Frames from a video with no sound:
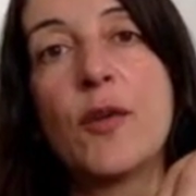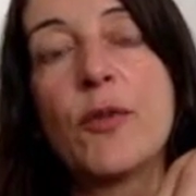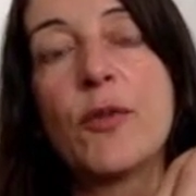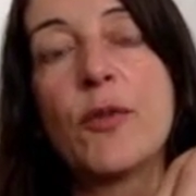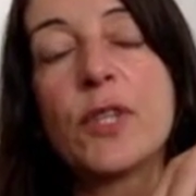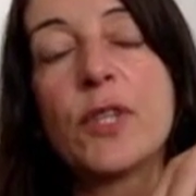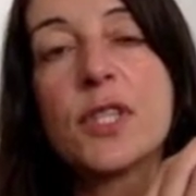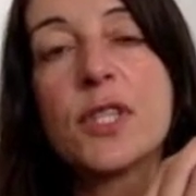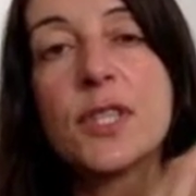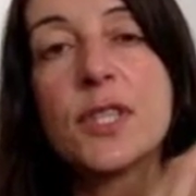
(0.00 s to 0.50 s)

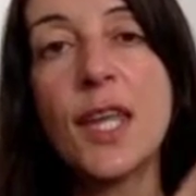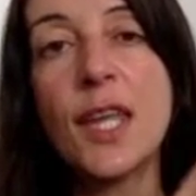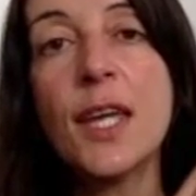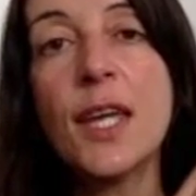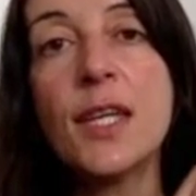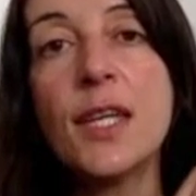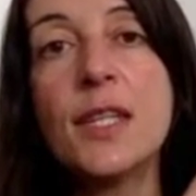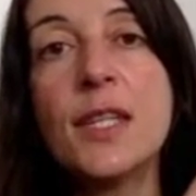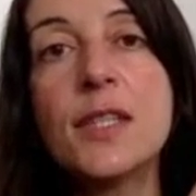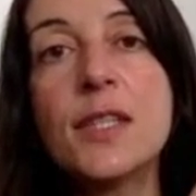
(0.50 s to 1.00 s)

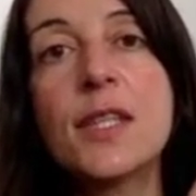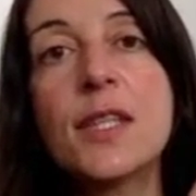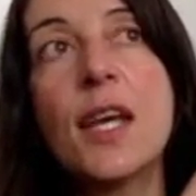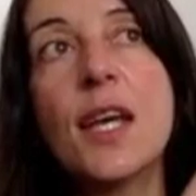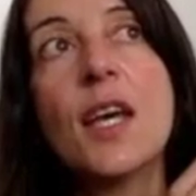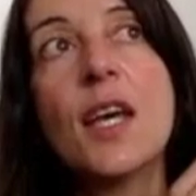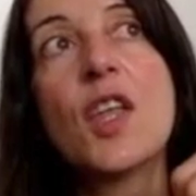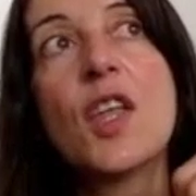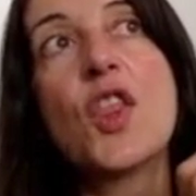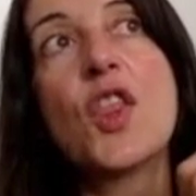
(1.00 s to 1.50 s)
state
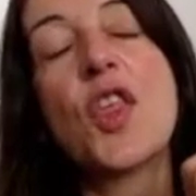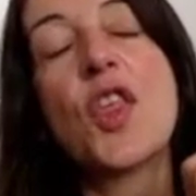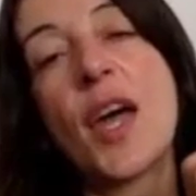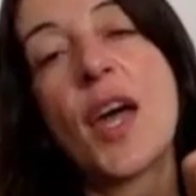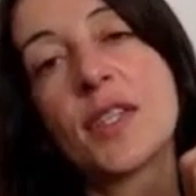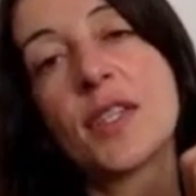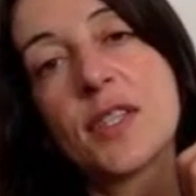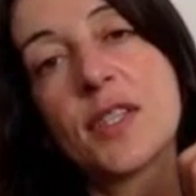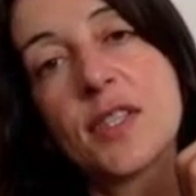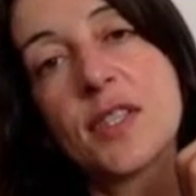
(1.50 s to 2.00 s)

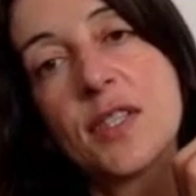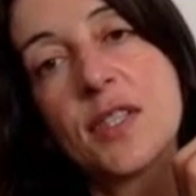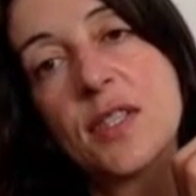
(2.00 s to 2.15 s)
that